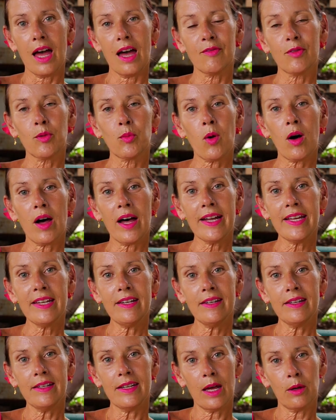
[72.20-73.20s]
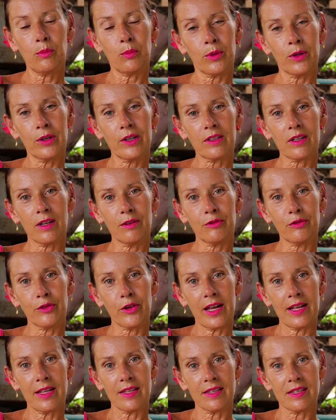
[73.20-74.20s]
I have a wide network of
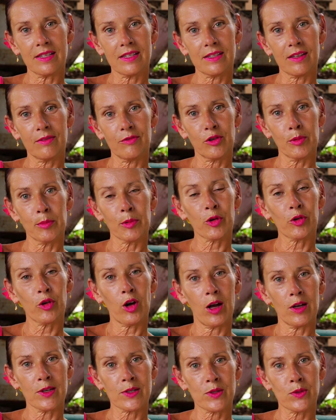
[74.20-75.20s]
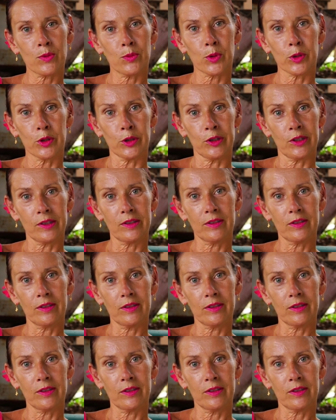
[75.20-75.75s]
friends from across the world.